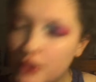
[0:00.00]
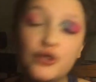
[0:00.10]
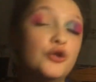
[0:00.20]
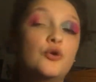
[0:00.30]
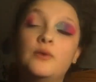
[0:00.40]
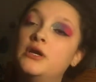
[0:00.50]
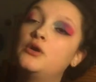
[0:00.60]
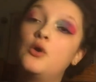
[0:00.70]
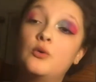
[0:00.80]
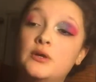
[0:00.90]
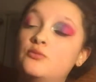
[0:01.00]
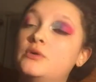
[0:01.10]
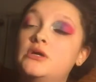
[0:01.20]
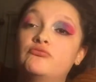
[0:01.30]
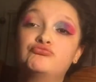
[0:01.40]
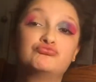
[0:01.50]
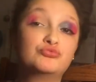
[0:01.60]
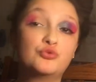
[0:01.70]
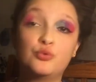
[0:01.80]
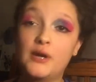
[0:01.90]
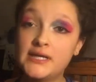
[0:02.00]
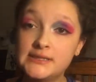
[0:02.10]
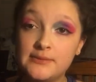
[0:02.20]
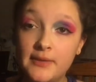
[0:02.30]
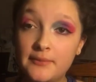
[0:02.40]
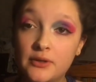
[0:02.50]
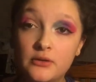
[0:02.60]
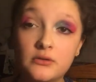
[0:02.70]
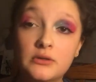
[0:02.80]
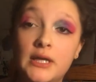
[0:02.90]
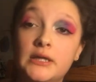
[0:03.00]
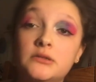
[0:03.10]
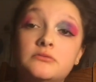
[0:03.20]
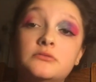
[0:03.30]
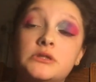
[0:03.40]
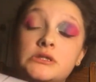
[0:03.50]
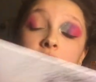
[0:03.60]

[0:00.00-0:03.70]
you don't want to go in with crazy baby girl, like, because